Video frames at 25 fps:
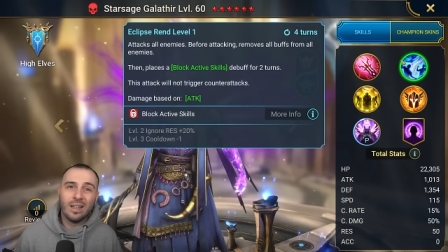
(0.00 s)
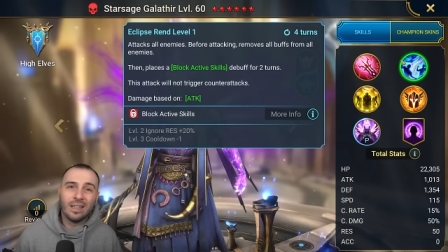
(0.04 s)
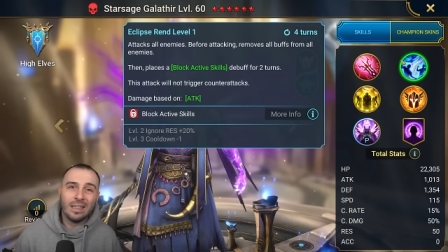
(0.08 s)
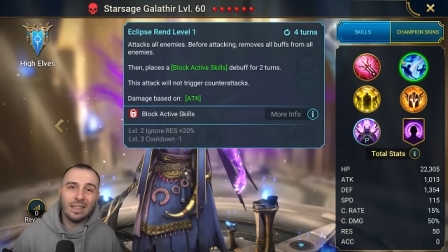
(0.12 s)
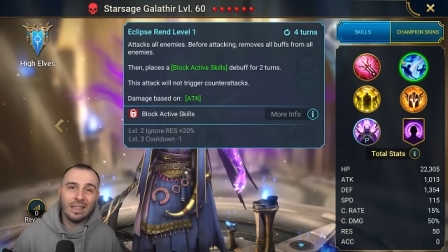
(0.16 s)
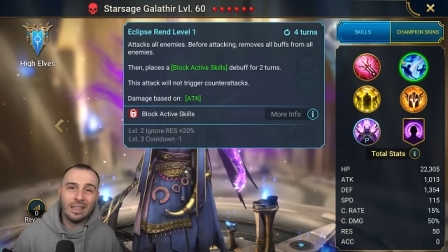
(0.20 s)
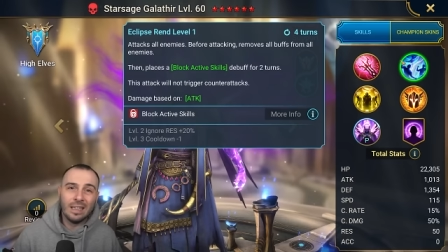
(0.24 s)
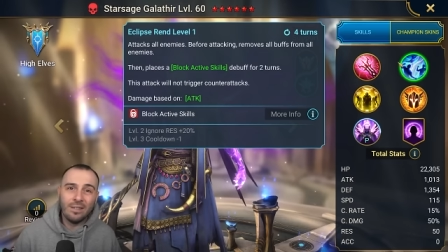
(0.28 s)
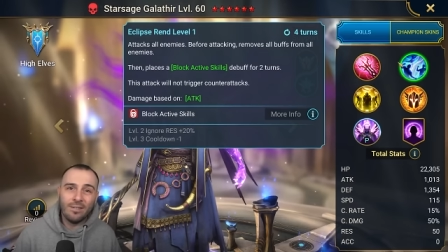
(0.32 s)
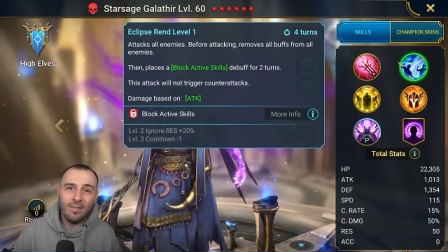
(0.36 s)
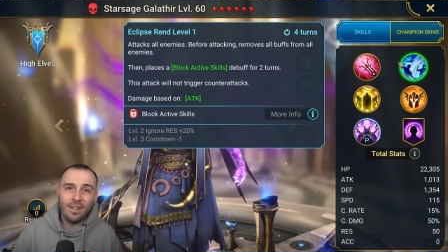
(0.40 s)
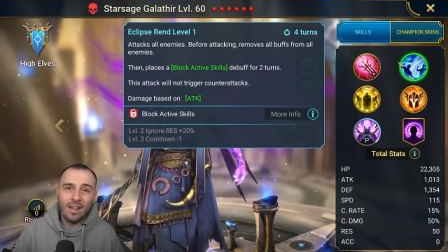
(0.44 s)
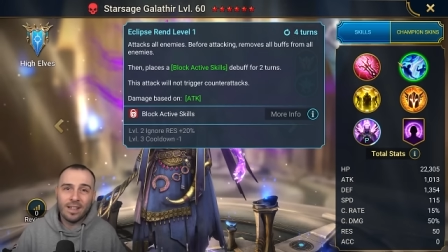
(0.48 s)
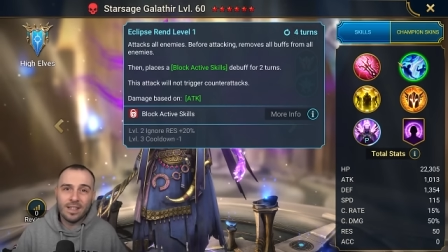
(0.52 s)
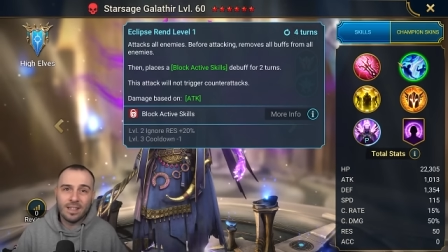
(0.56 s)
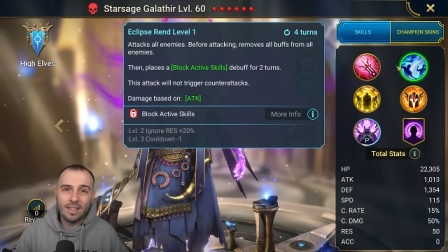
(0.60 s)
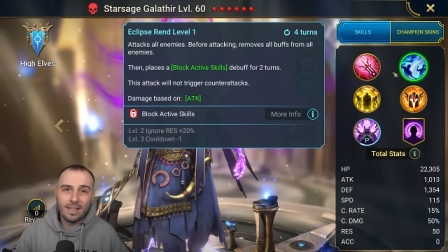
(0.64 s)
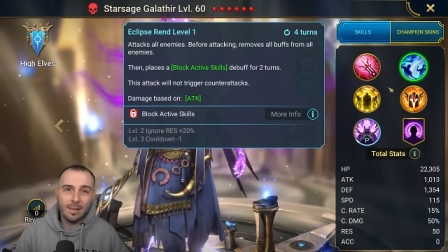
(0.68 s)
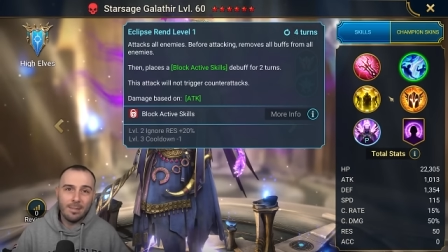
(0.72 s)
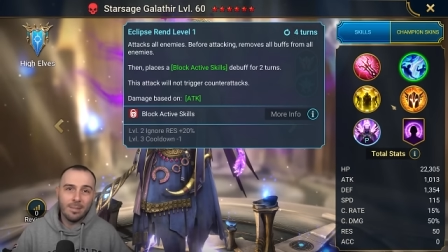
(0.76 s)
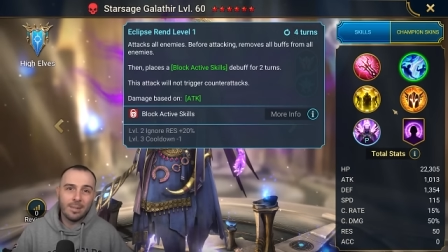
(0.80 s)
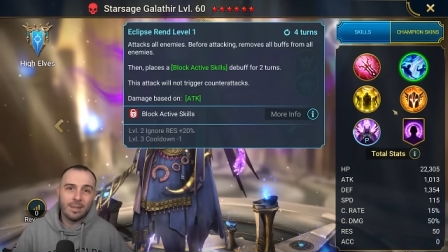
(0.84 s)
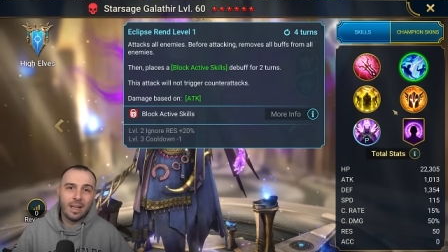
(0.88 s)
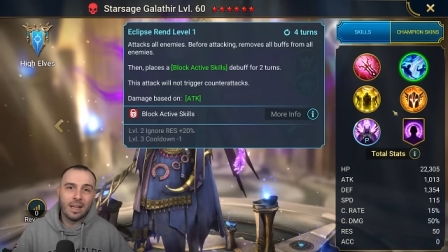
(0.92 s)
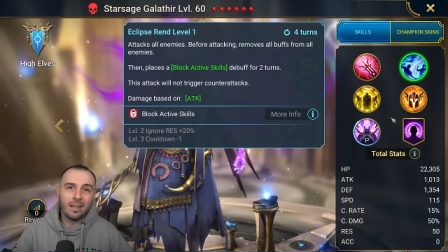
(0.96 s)
The defense
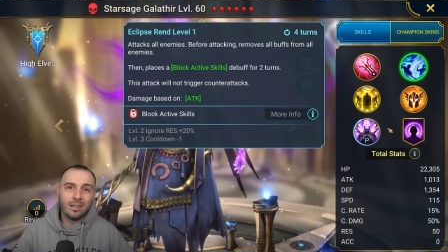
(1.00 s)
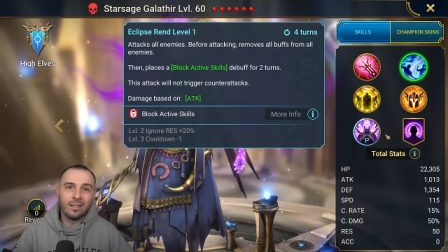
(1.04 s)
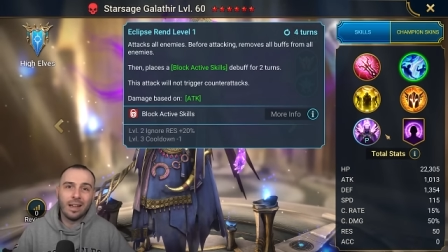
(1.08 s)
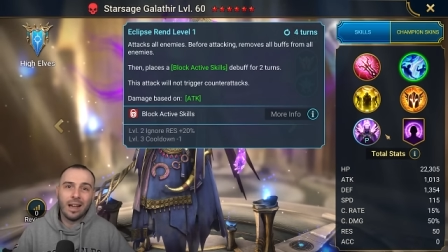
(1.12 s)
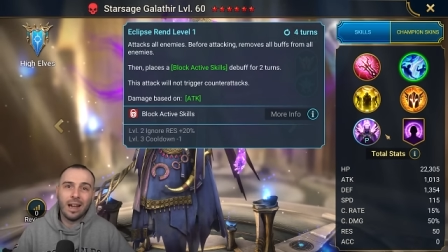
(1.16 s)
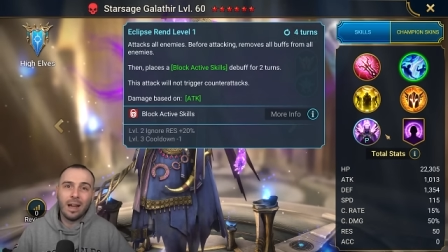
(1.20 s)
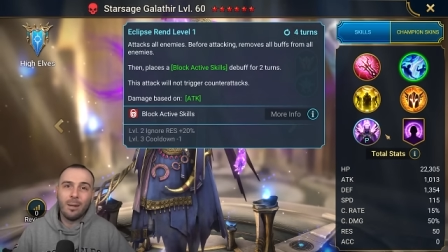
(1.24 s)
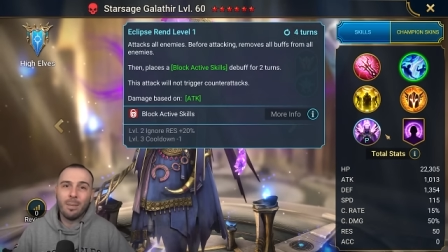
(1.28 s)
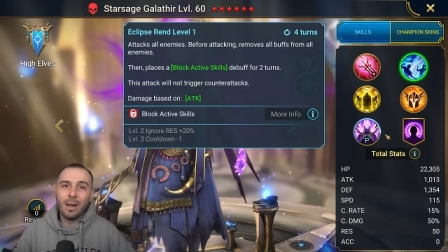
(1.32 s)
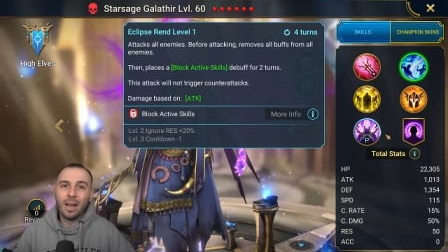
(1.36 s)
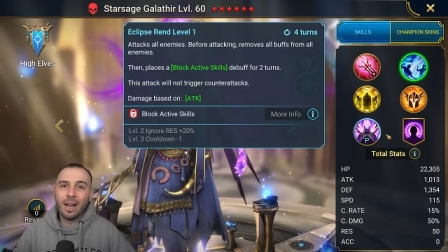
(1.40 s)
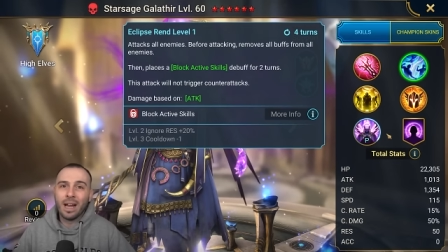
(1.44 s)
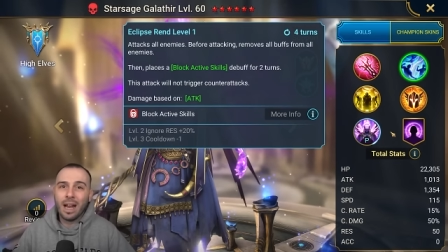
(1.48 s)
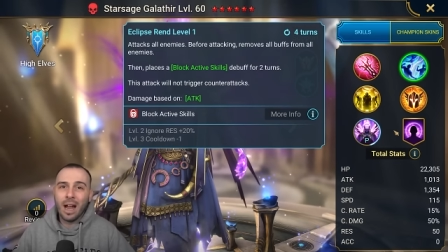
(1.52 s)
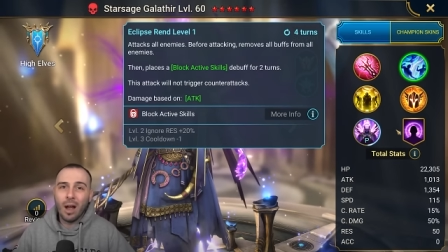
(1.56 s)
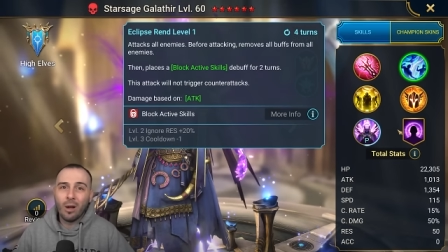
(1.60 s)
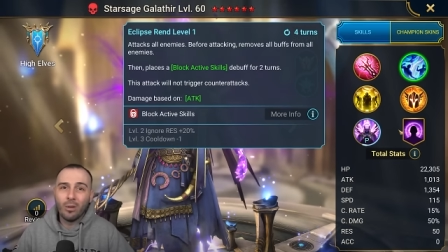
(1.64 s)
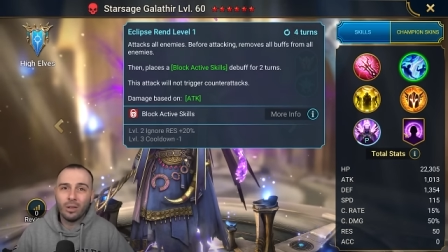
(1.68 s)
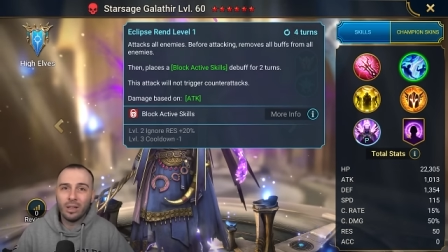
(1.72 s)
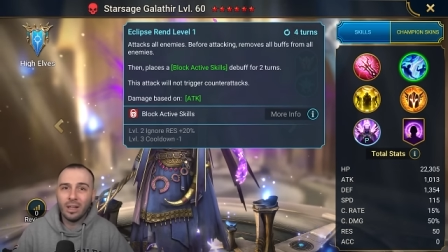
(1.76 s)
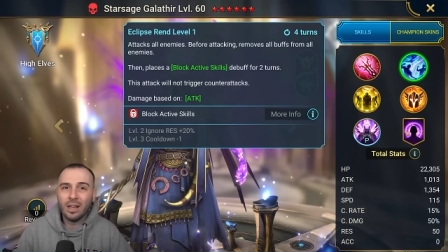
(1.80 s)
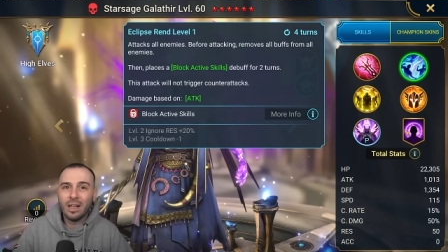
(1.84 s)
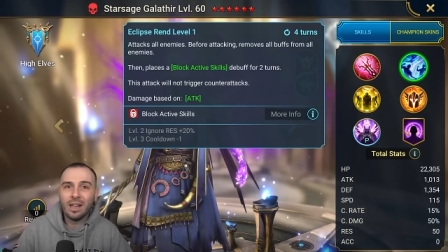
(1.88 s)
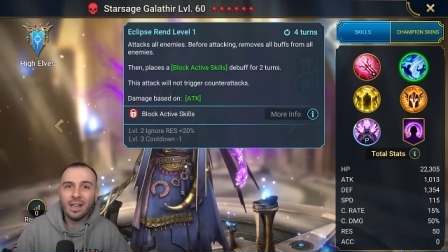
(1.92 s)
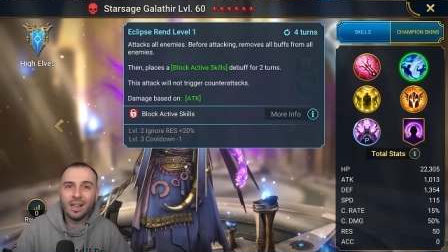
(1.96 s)
teams that I'm
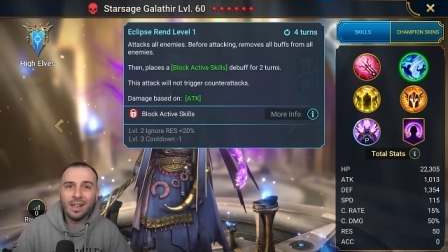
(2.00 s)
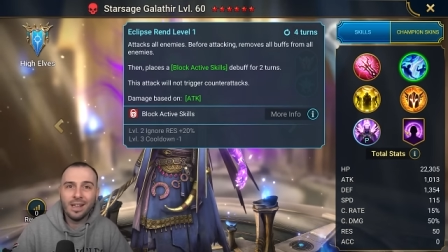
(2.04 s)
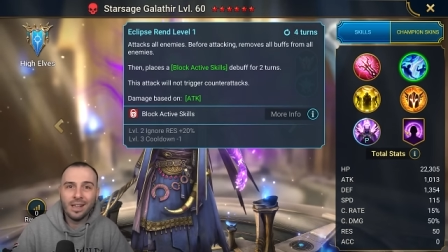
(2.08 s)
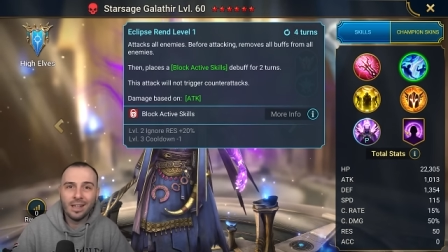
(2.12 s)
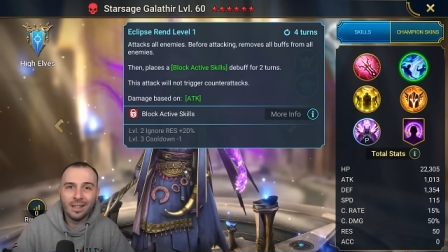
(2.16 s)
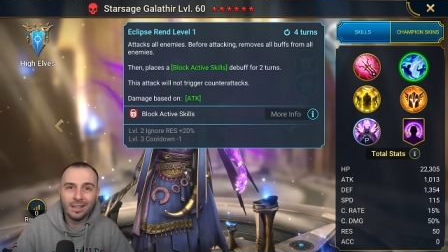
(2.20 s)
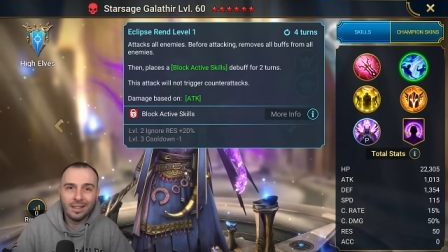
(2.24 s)
encountering here,